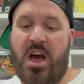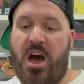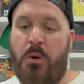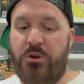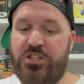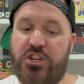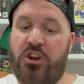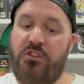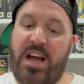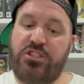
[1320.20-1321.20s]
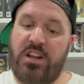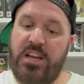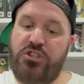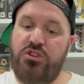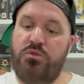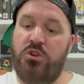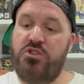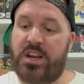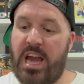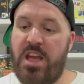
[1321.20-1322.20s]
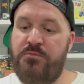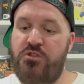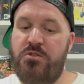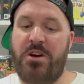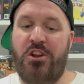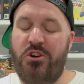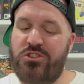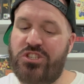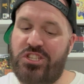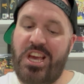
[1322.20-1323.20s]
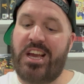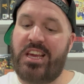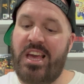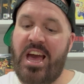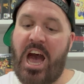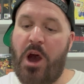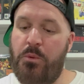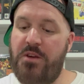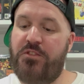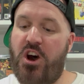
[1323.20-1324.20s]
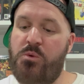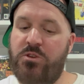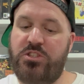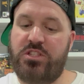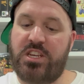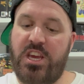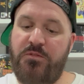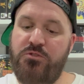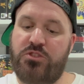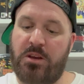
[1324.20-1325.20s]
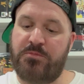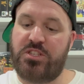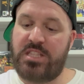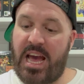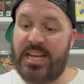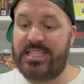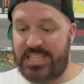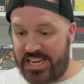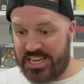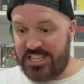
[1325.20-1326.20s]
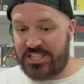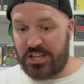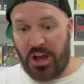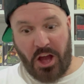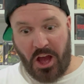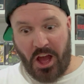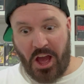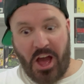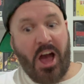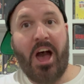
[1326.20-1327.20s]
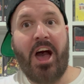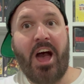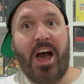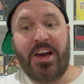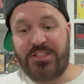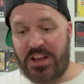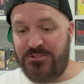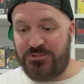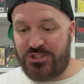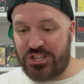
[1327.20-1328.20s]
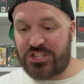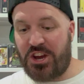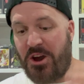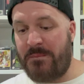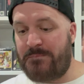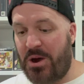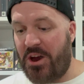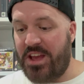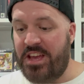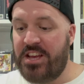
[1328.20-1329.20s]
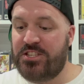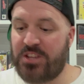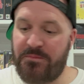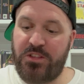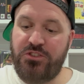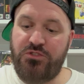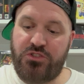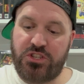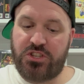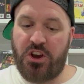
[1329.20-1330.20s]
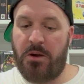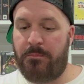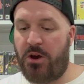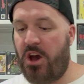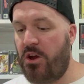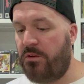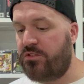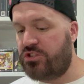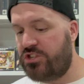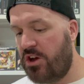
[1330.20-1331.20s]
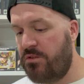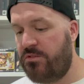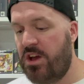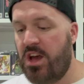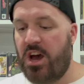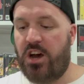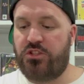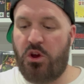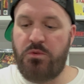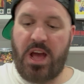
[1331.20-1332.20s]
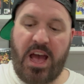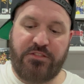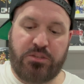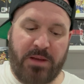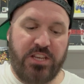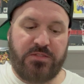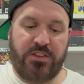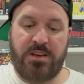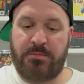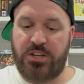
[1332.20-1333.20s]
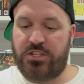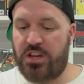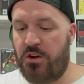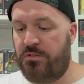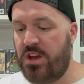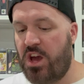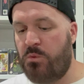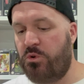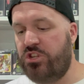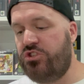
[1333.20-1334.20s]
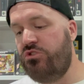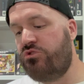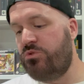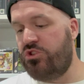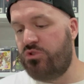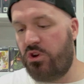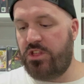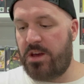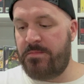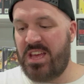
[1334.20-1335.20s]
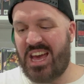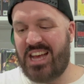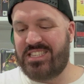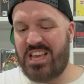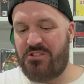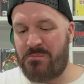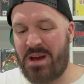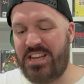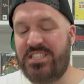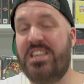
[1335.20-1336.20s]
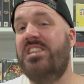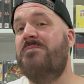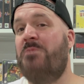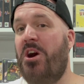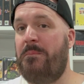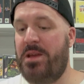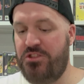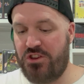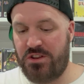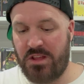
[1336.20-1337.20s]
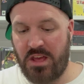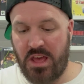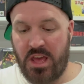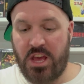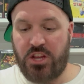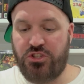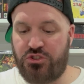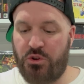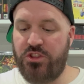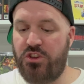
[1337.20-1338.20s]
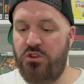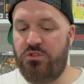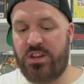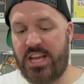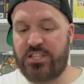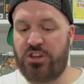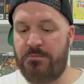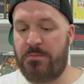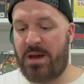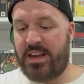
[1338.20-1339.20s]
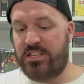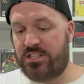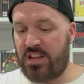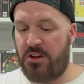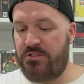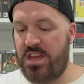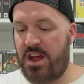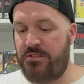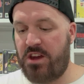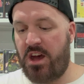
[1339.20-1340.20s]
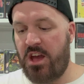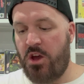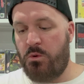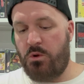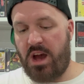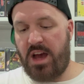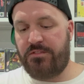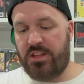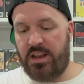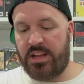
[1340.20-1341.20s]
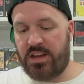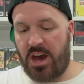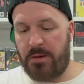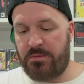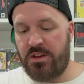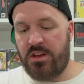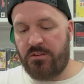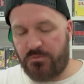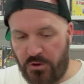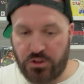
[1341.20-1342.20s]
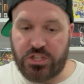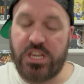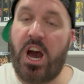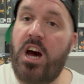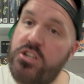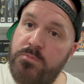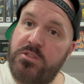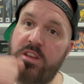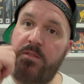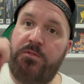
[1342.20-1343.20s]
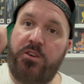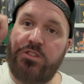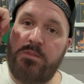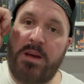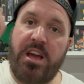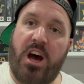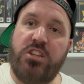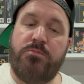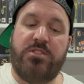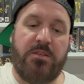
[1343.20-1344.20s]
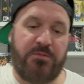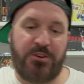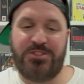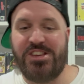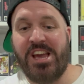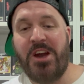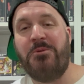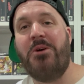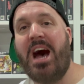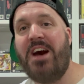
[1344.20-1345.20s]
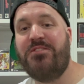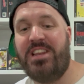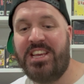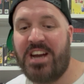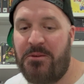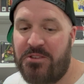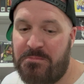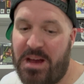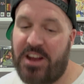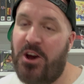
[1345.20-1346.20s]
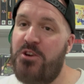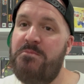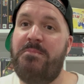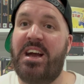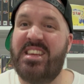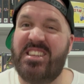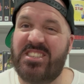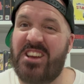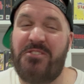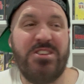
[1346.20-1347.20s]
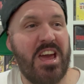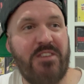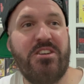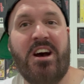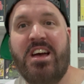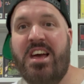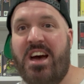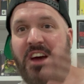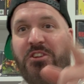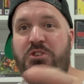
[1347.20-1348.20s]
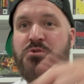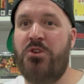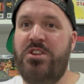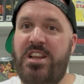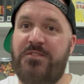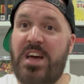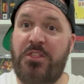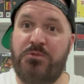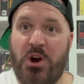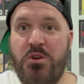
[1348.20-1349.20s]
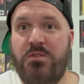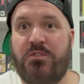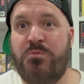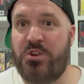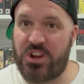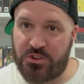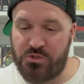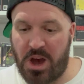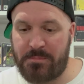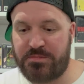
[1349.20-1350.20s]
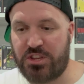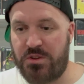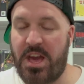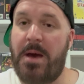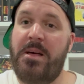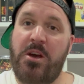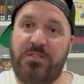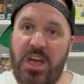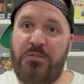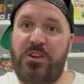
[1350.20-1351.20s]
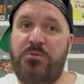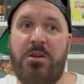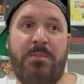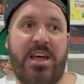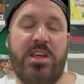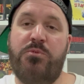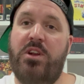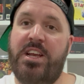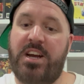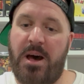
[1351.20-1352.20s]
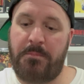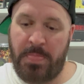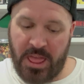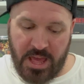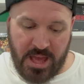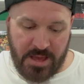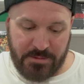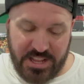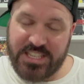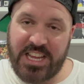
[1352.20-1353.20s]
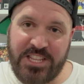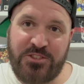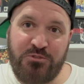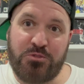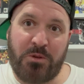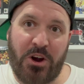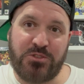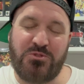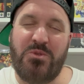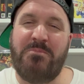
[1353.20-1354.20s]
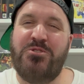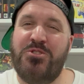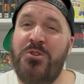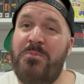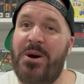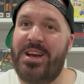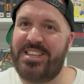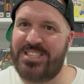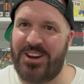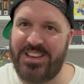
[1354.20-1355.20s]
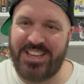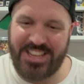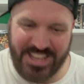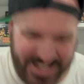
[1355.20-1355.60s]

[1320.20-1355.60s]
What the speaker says: I wanted to congratulate you on your game room. It looks sick. However, I wanted to give you some standees that you just can't buy. Something you just can't buy off the shelf. I don't have space for them myself and wanted you to enjoy them as they're amazing in my opinion. Enjoy, dude. Next time you're back in Surrey area, we'll have to link up. Fozzie, 100% Foster, mate, 100% Fozzie. We'll have to link up when I'm back home, back in the Surrey area. I know you only live down the road from where I grew up. So yeah, definitely when I'm back there, we'll link up. But let's get into this parcel. I'm super excited.